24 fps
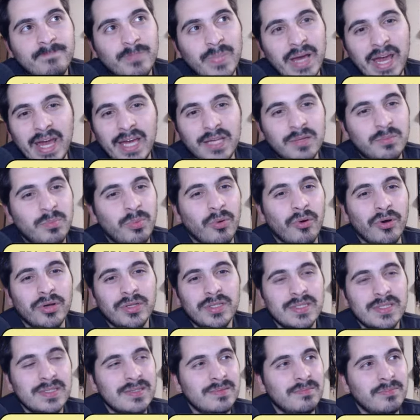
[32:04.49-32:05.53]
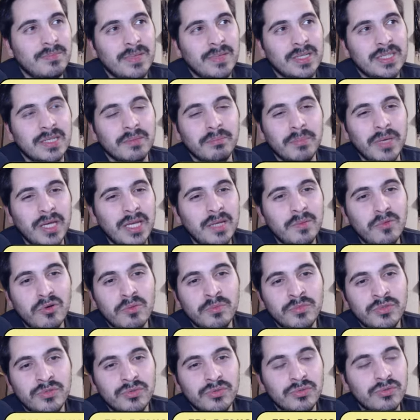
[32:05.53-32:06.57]
8 points at the
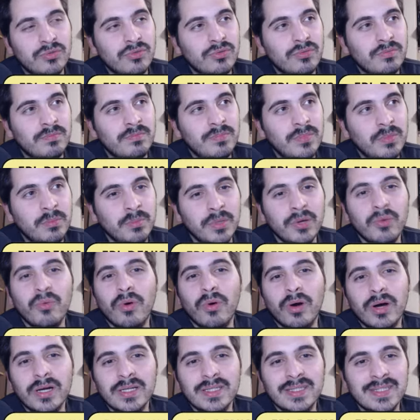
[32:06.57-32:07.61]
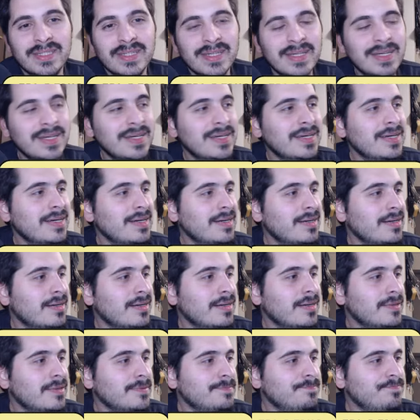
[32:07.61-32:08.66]
minimum to be worth
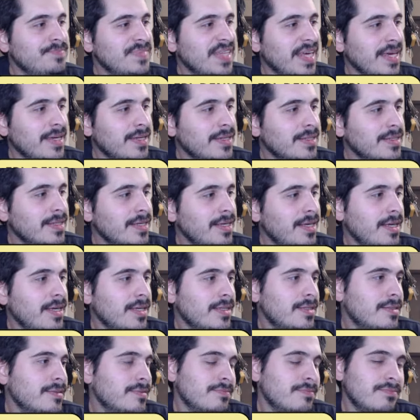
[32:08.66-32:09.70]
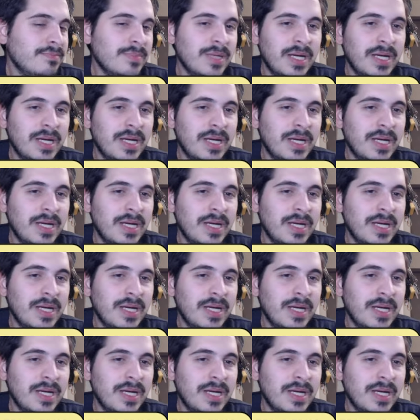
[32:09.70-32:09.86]
taking the hit?